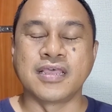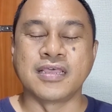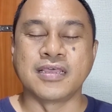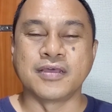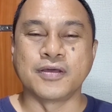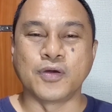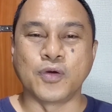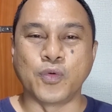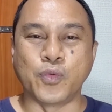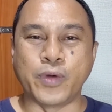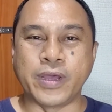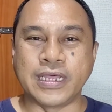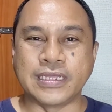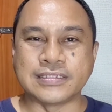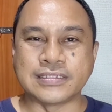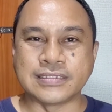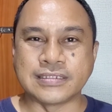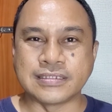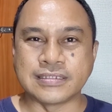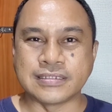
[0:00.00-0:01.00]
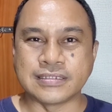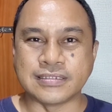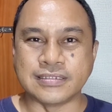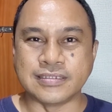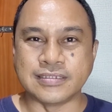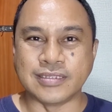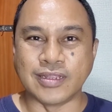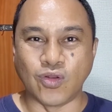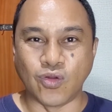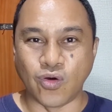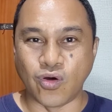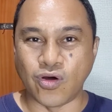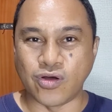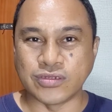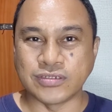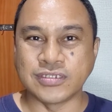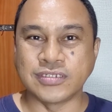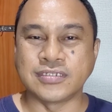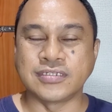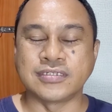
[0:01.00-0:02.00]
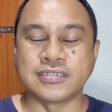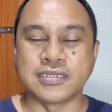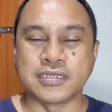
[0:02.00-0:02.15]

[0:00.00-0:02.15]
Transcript: with the laws,